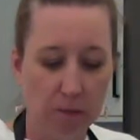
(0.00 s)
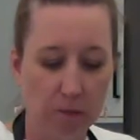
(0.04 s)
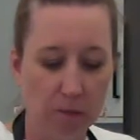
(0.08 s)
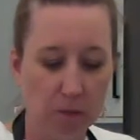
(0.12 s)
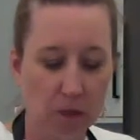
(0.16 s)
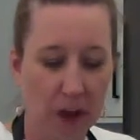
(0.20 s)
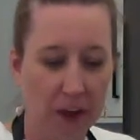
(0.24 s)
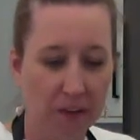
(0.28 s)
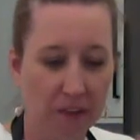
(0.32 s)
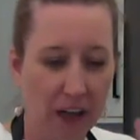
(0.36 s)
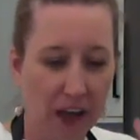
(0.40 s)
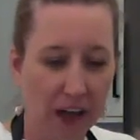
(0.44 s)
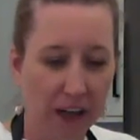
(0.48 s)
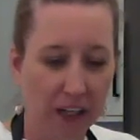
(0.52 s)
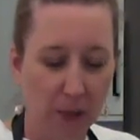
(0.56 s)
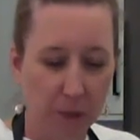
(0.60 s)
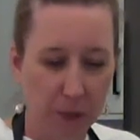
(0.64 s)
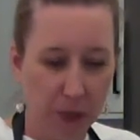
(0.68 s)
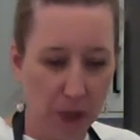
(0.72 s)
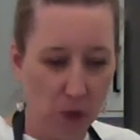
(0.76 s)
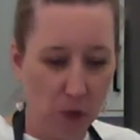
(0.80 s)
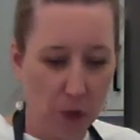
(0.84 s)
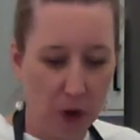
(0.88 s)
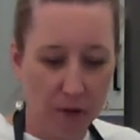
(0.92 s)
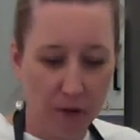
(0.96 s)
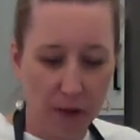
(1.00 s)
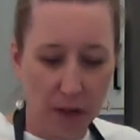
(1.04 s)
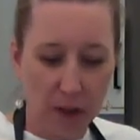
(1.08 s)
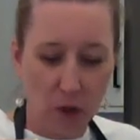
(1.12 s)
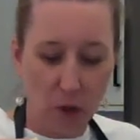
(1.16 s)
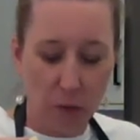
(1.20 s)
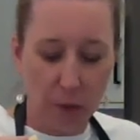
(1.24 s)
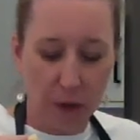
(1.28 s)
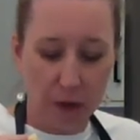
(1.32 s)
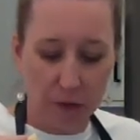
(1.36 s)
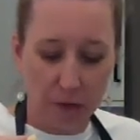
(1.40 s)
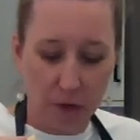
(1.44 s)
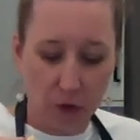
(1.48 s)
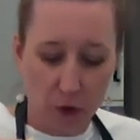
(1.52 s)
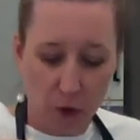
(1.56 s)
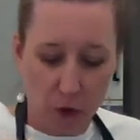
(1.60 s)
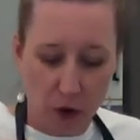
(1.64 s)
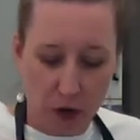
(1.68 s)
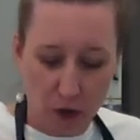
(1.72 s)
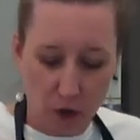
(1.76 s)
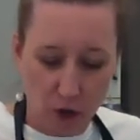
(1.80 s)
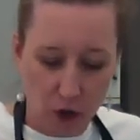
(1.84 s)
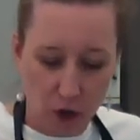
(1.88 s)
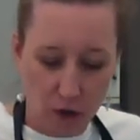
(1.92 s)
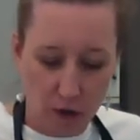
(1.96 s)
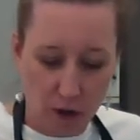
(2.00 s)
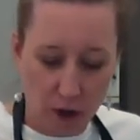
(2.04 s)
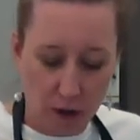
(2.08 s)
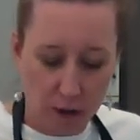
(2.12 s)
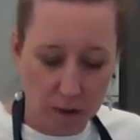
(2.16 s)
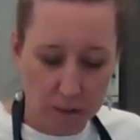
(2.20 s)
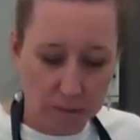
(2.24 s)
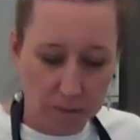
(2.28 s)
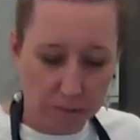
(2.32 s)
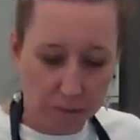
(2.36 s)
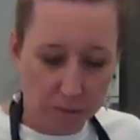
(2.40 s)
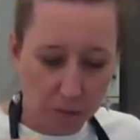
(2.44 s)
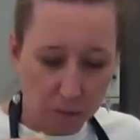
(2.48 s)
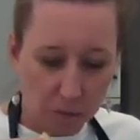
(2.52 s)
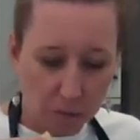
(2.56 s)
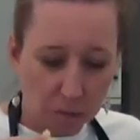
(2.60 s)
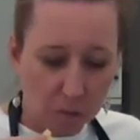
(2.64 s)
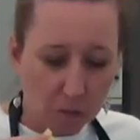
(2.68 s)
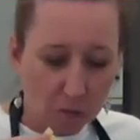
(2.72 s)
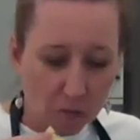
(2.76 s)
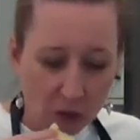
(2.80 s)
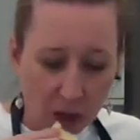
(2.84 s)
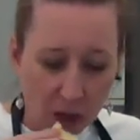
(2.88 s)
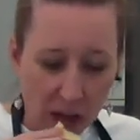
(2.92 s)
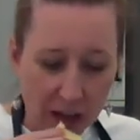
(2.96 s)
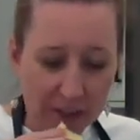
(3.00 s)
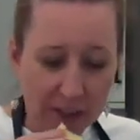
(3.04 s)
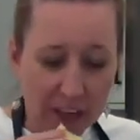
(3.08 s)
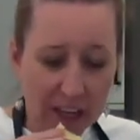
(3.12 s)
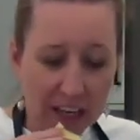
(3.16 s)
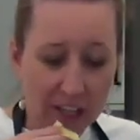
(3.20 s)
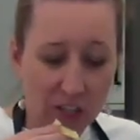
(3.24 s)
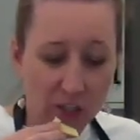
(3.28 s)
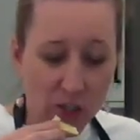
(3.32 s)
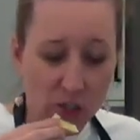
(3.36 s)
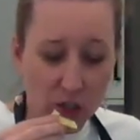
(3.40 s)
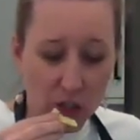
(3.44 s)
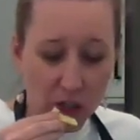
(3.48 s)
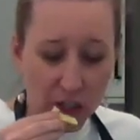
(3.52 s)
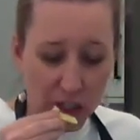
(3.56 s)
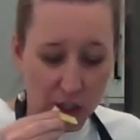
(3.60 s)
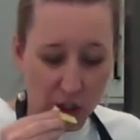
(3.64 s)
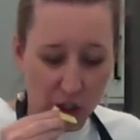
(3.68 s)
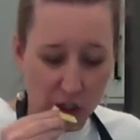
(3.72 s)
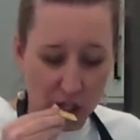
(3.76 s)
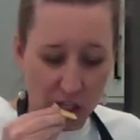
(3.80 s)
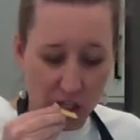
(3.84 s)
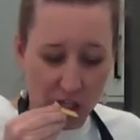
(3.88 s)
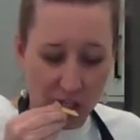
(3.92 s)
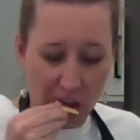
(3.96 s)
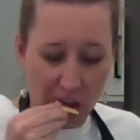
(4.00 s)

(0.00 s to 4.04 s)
and the jalapeno have a little bit of crunch in there. I think it's delicious.